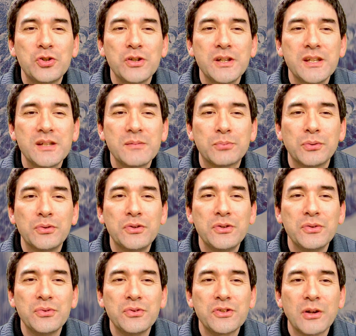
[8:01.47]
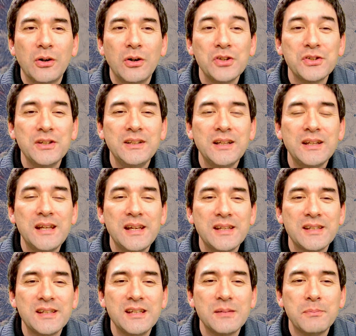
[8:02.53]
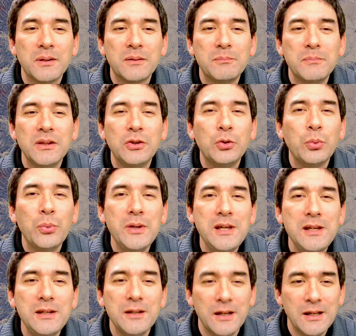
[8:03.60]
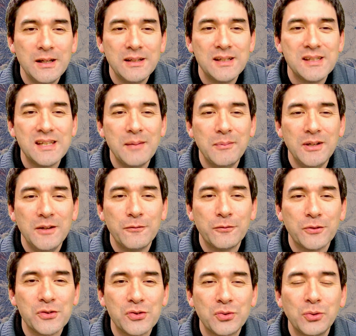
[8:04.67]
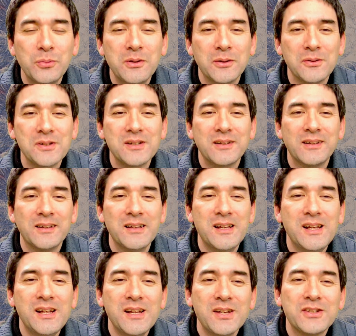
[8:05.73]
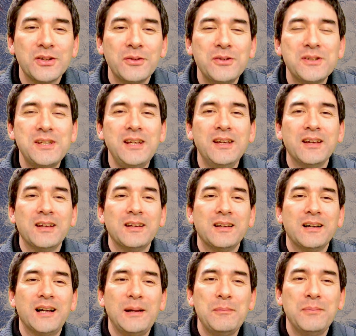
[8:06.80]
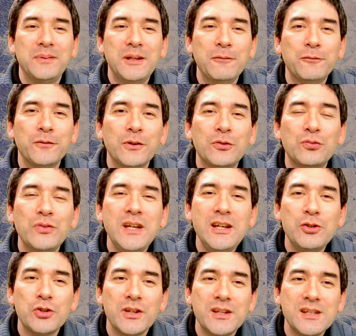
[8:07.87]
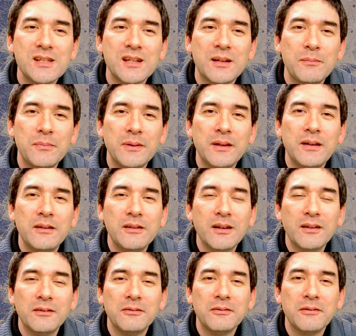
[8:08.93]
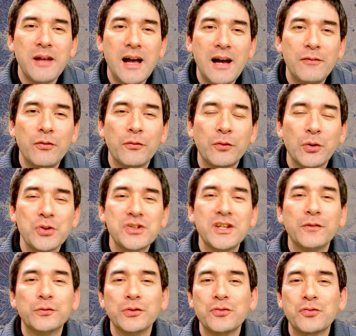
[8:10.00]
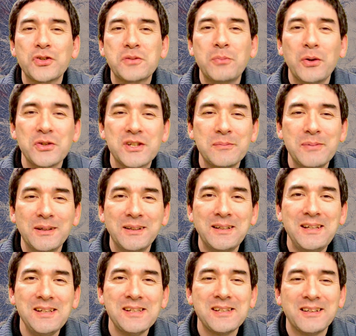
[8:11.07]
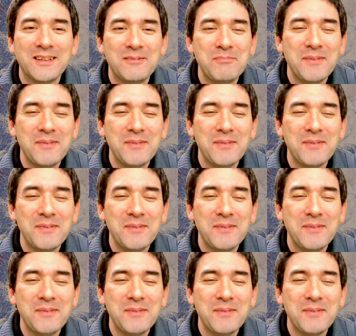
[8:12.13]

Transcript: is produced also in the testes, but between the seminiferous tubules. Yeah? So you see, um, different regions, um, yeah, have of course different responsibilities, uh,